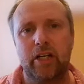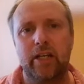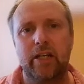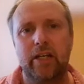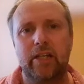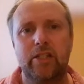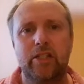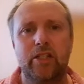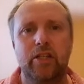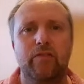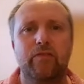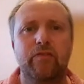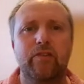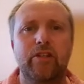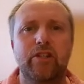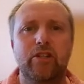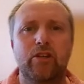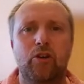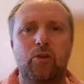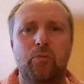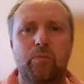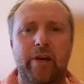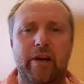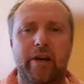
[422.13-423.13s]
and
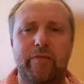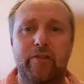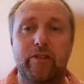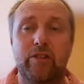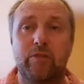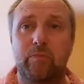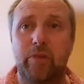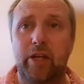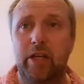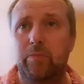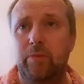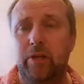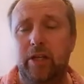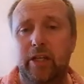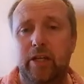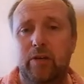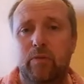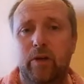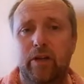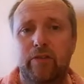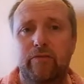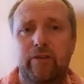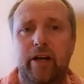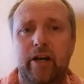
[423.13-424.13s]
geophysical methods may be
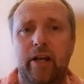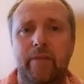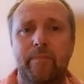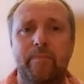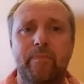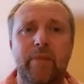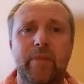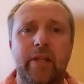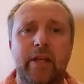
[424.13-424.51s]
equally valid.